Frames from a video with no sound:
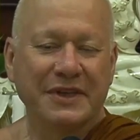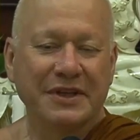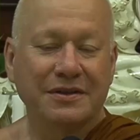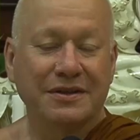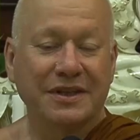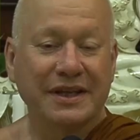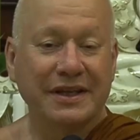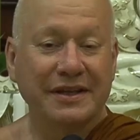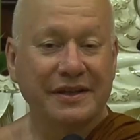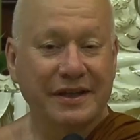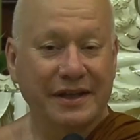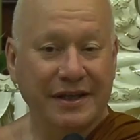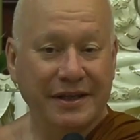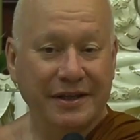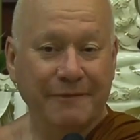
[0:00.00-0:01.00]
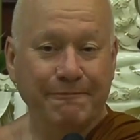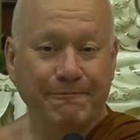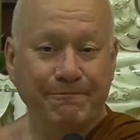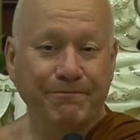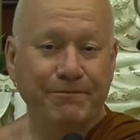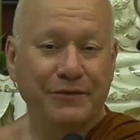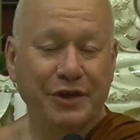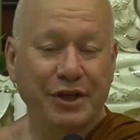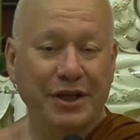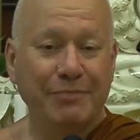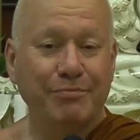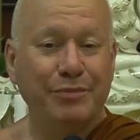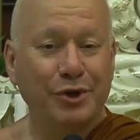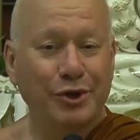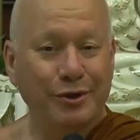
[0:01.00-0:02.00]
Seeing the
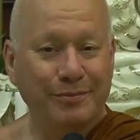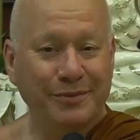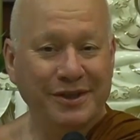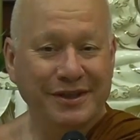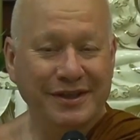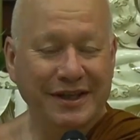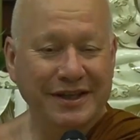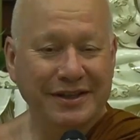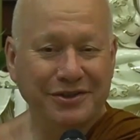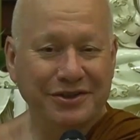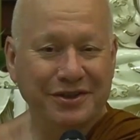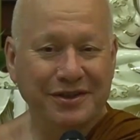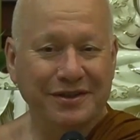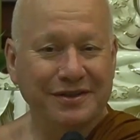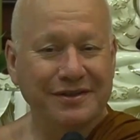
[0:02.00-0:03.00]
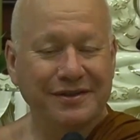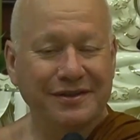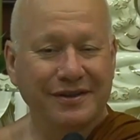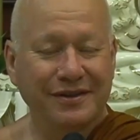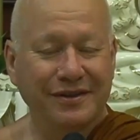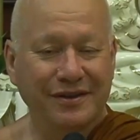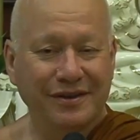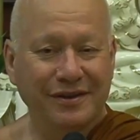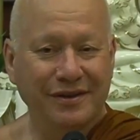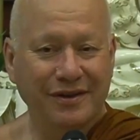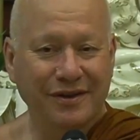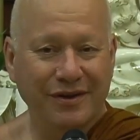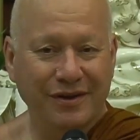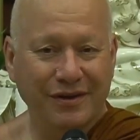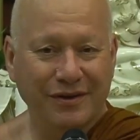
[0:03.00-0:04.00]
impermanent nature
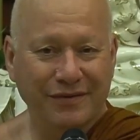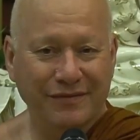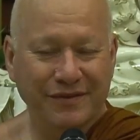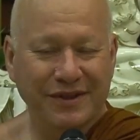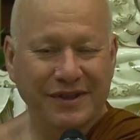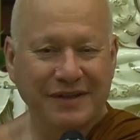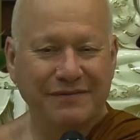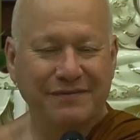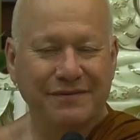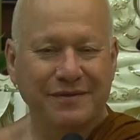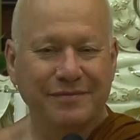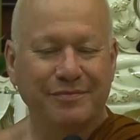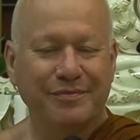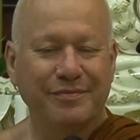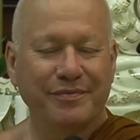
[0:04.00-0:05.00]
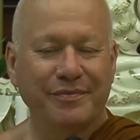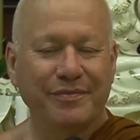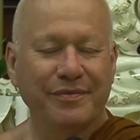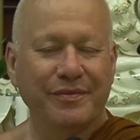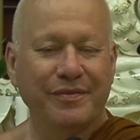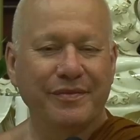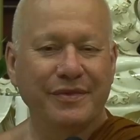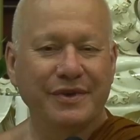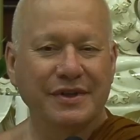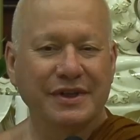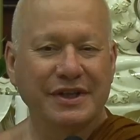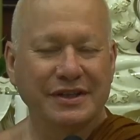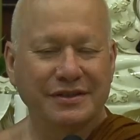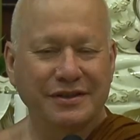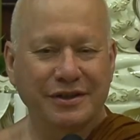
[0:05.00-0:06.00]
of the different
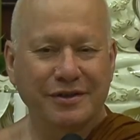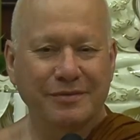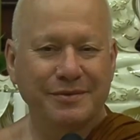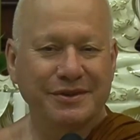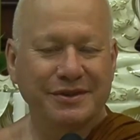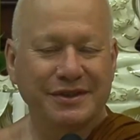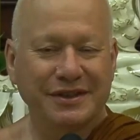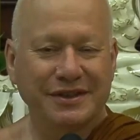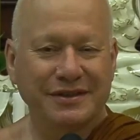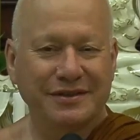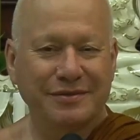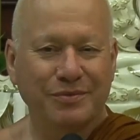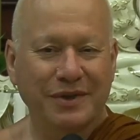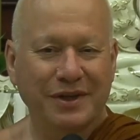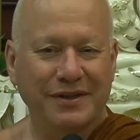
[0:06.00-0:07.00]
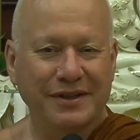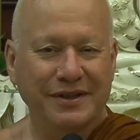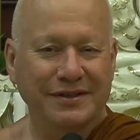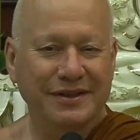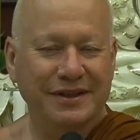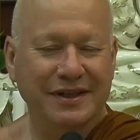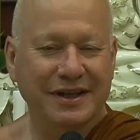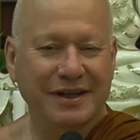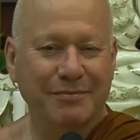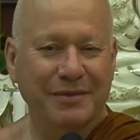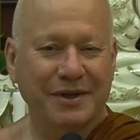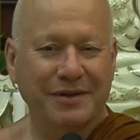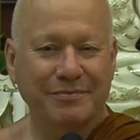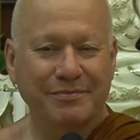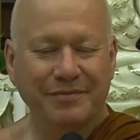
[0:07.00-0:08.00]
disturbances, worries that come
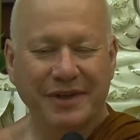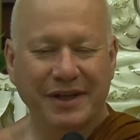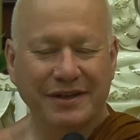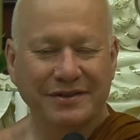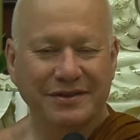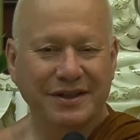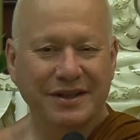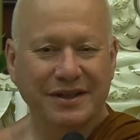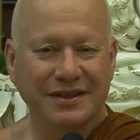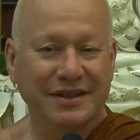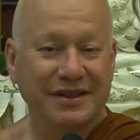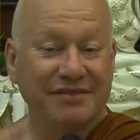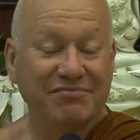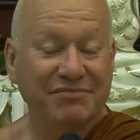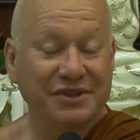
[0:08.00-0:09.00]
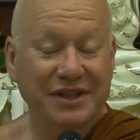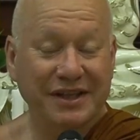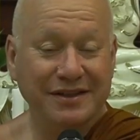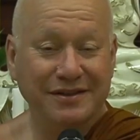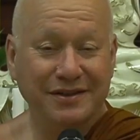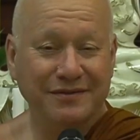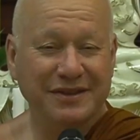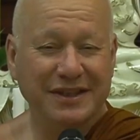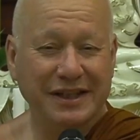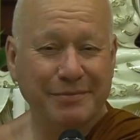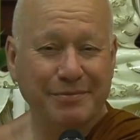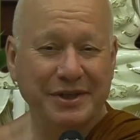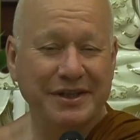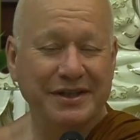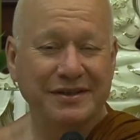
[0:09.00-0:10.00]
up, anxiety, states of
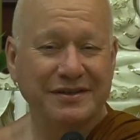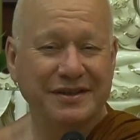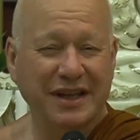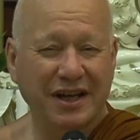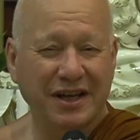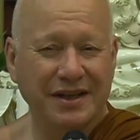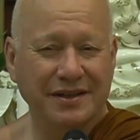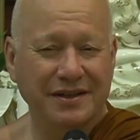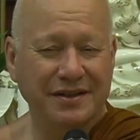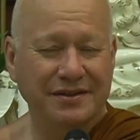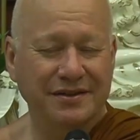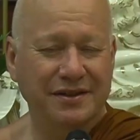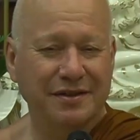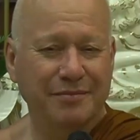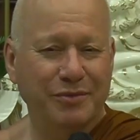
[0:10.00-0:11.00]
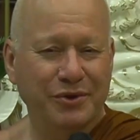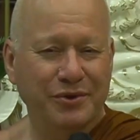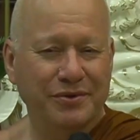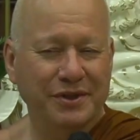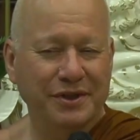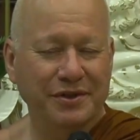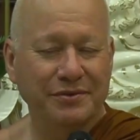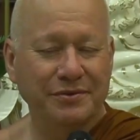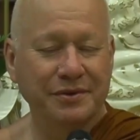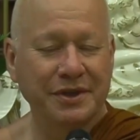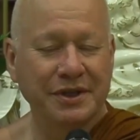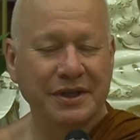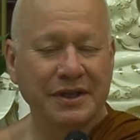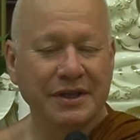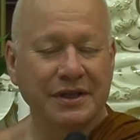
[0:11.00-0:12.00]
sleepiness, tiredness that are bothering you,
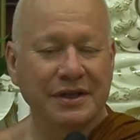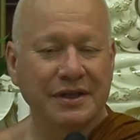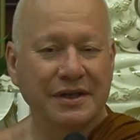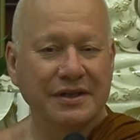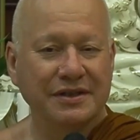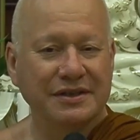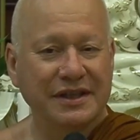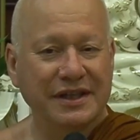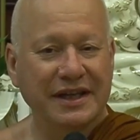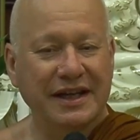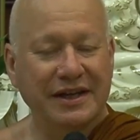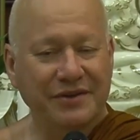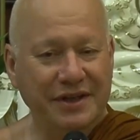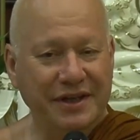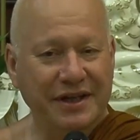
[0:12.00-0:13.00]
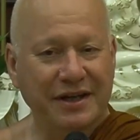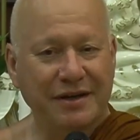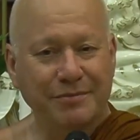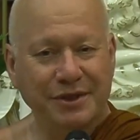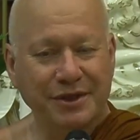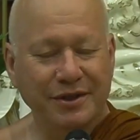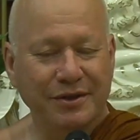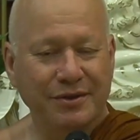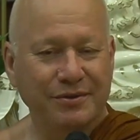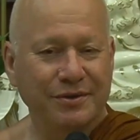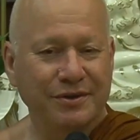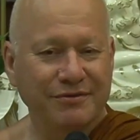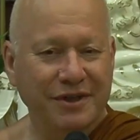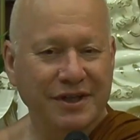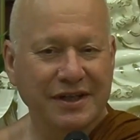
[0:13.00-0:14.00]
seeing how they come and go,
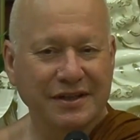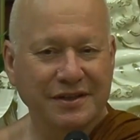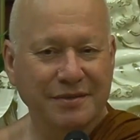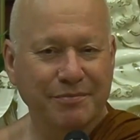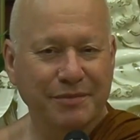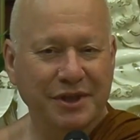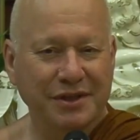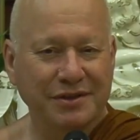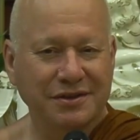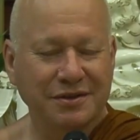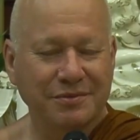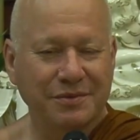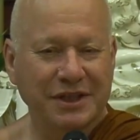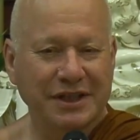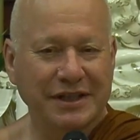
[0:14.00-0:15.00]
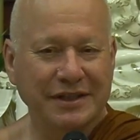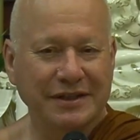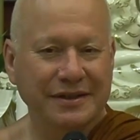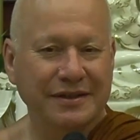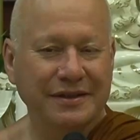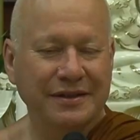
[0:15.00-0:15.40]
arise and pass away,